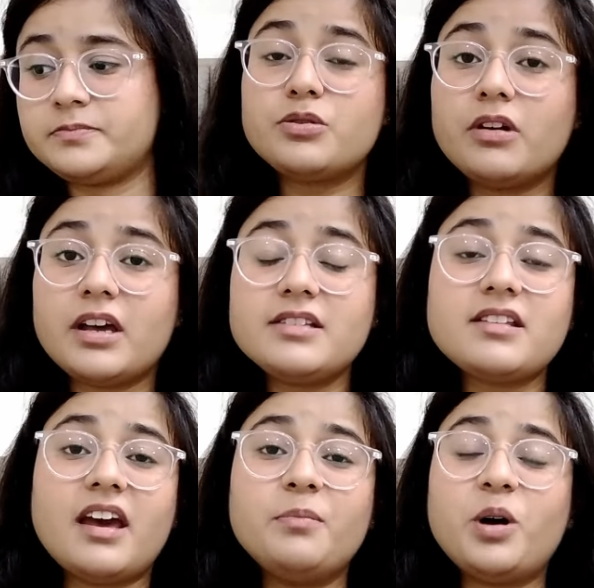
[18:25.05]
So
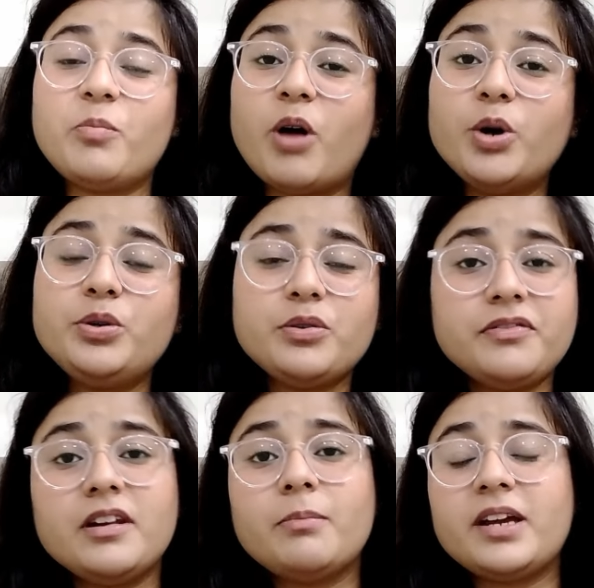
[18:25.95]
guys, I am about to
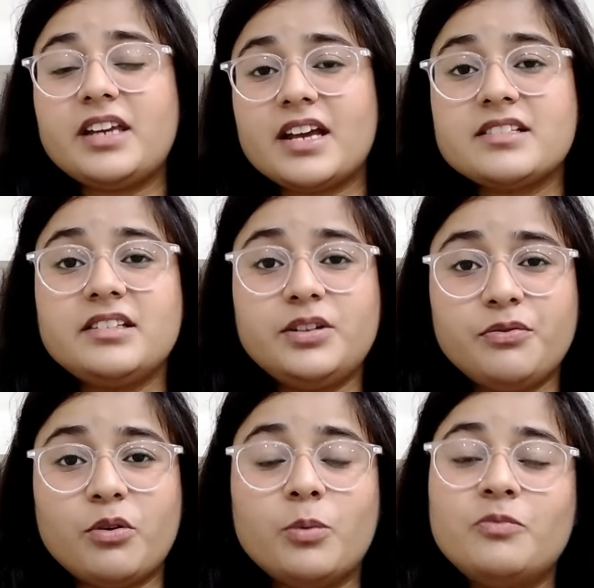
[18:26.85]
fill my exit
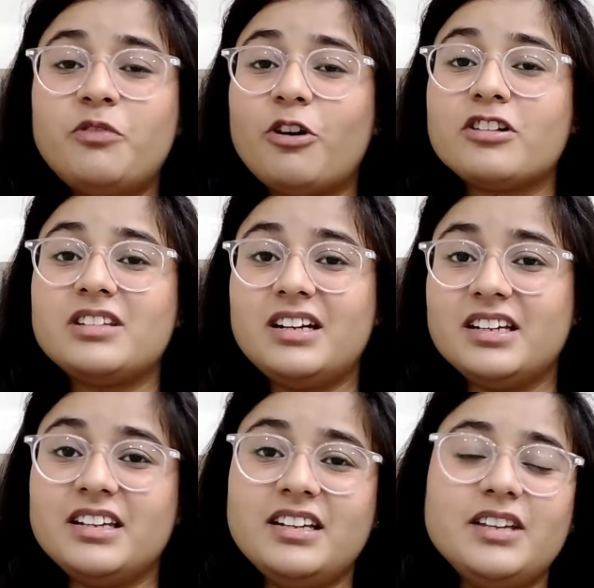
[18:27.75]
form for the
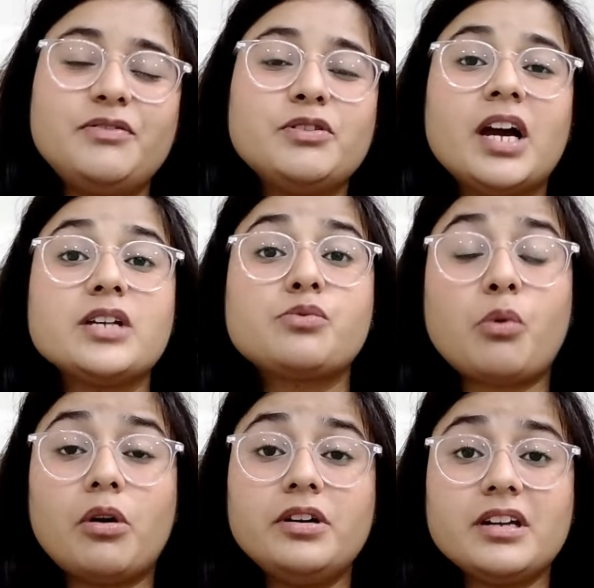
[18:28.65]
degree. If you guys
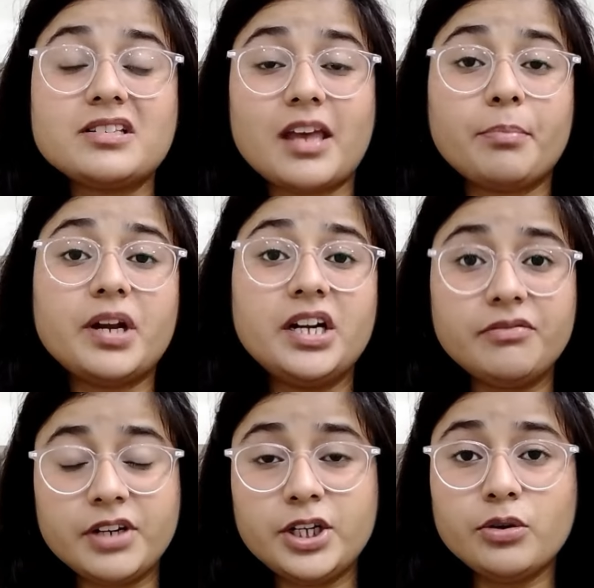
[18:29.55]
want a
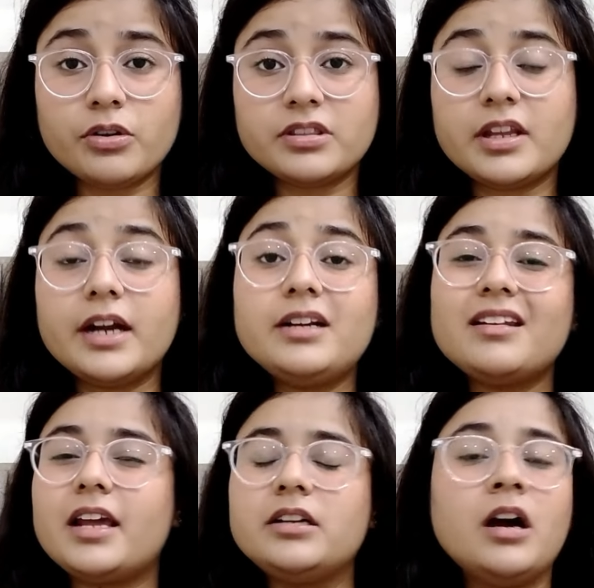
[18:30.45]
separate video on
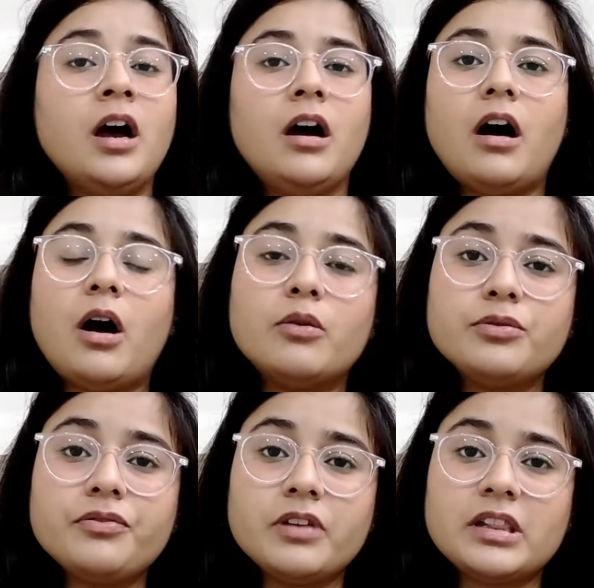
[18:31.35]
that, like how
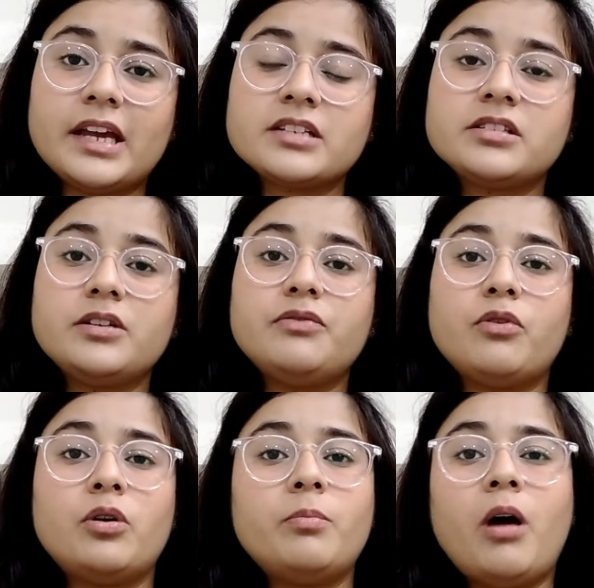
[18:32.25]
to fill the exit
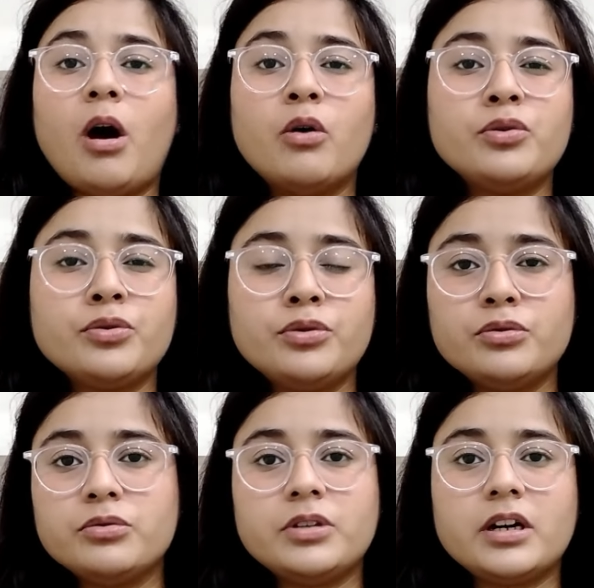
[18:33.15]
form, how to
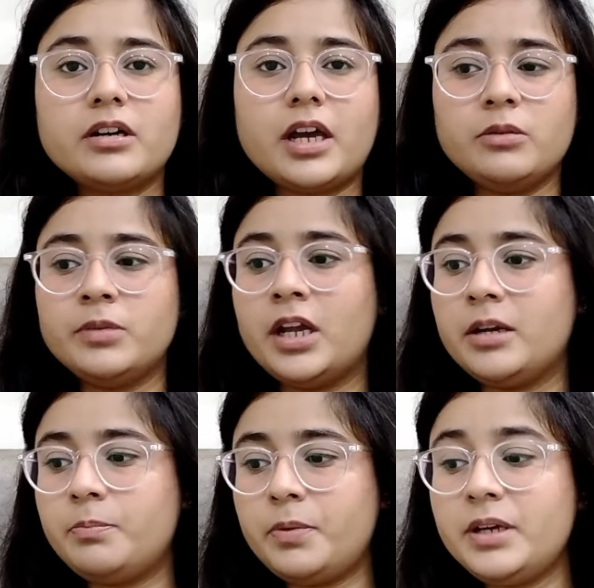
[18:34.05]
do the
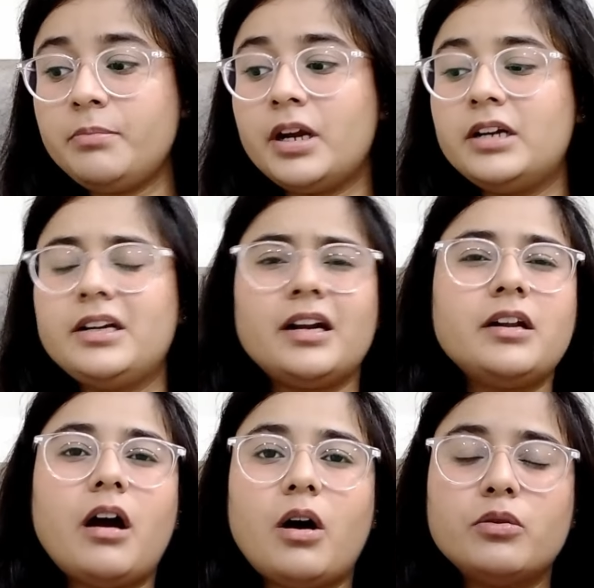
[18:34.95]
alumni payment,
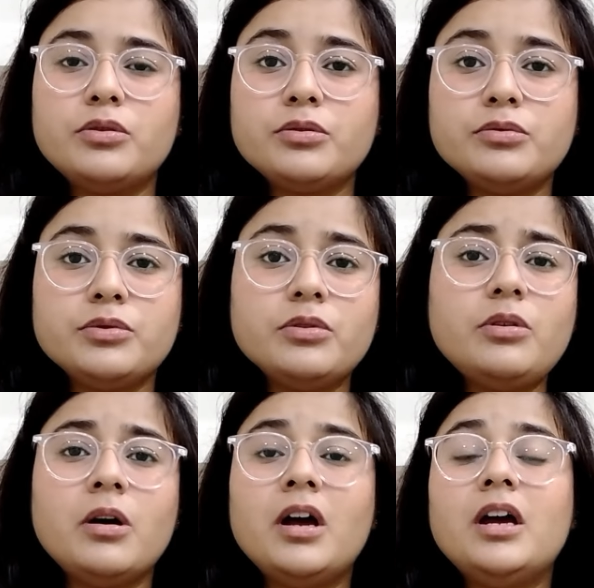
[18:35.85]
and how
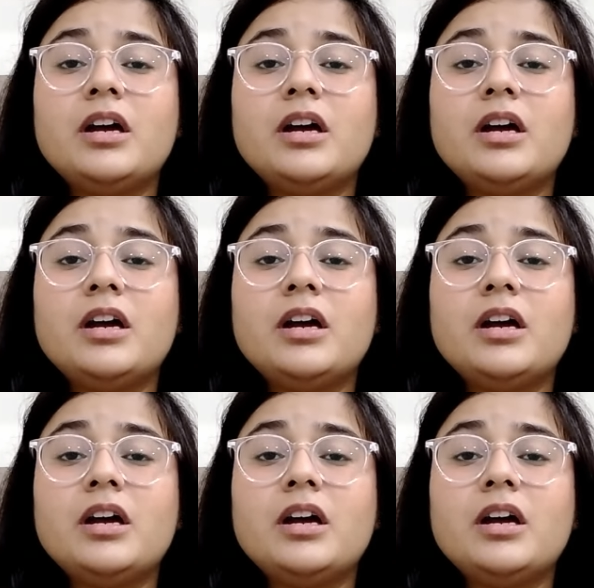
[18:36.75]
to